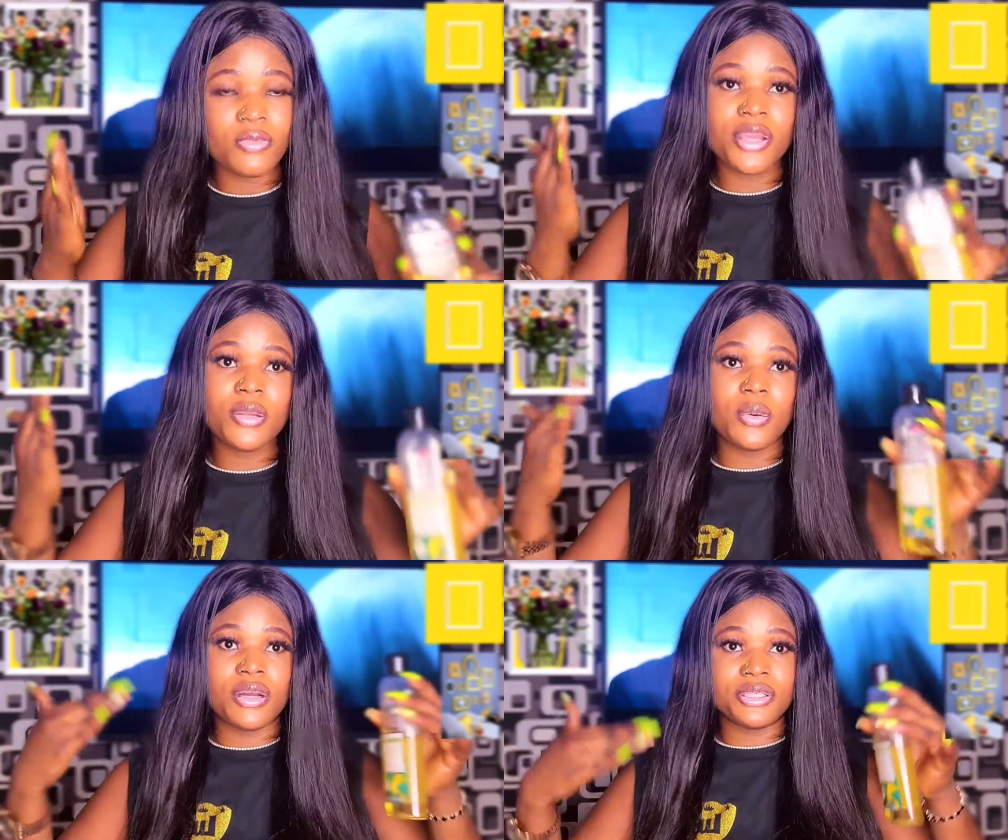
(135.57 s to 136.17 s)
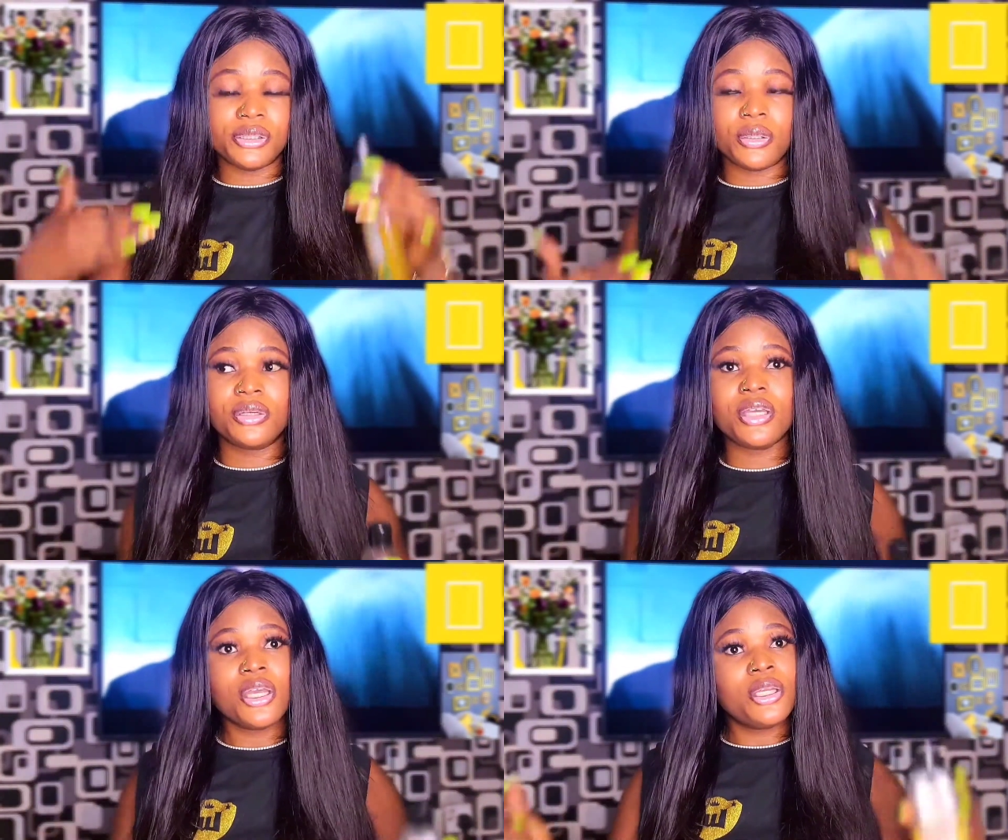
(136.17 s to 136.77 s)
When you are
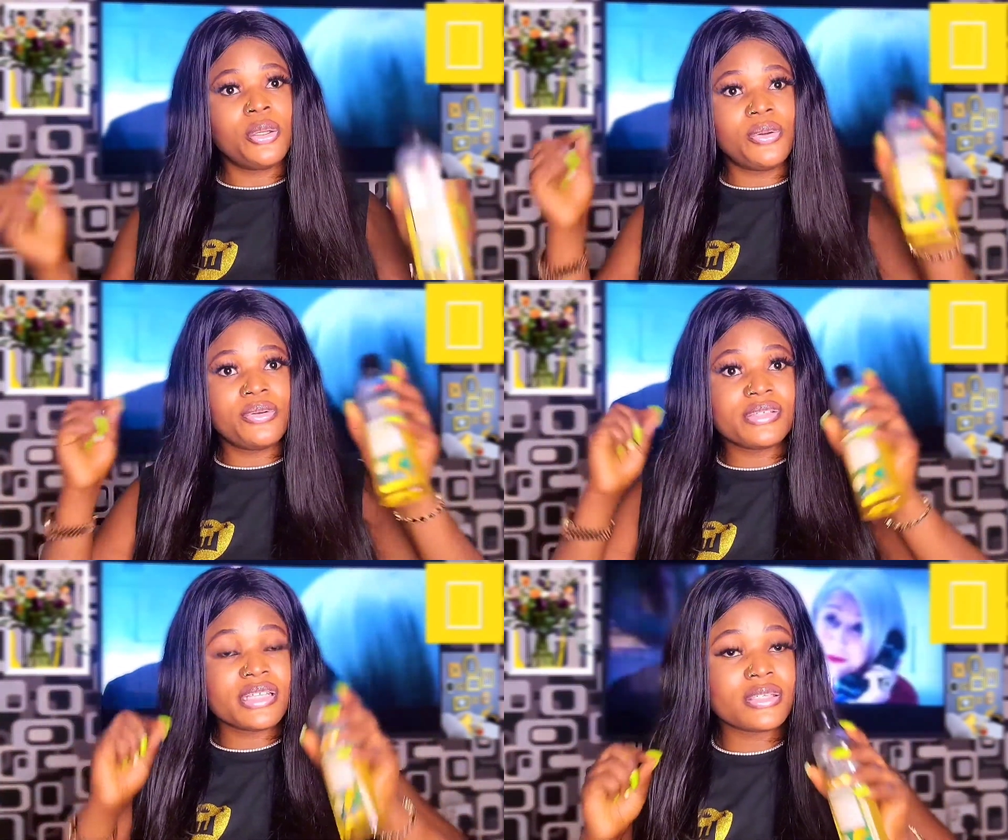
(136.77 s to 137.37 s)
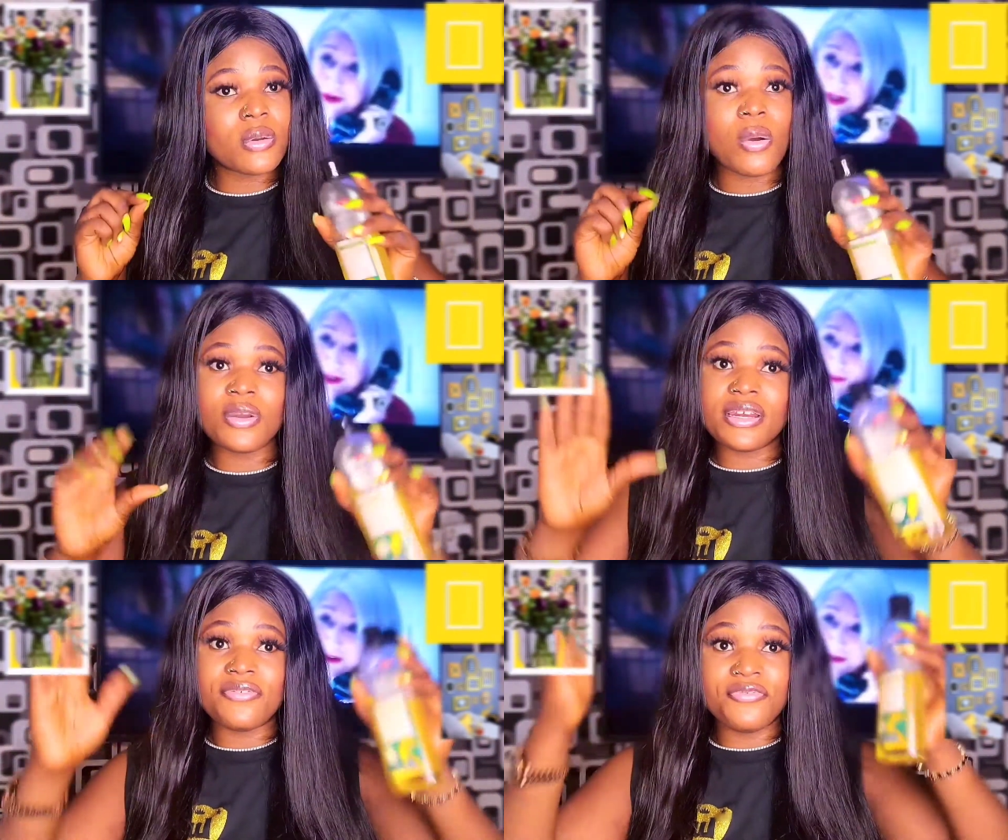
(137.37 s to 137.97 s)
done, you use this
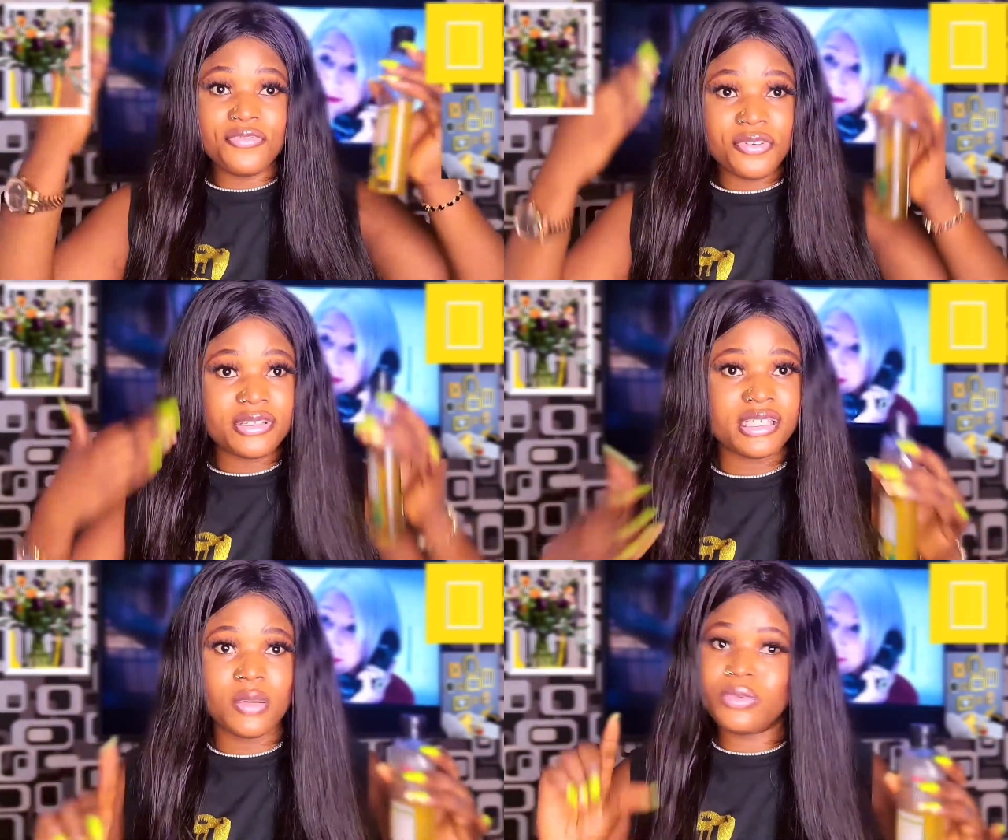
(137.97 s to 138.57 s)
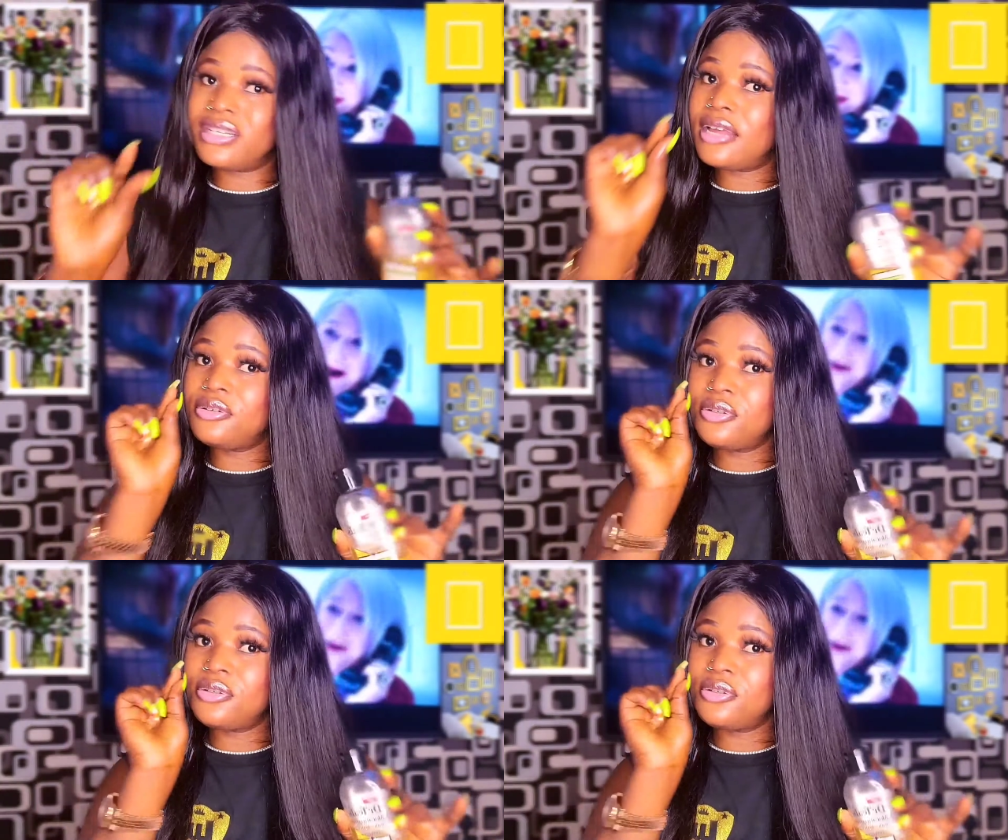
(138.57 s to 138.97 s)
oil the first thing without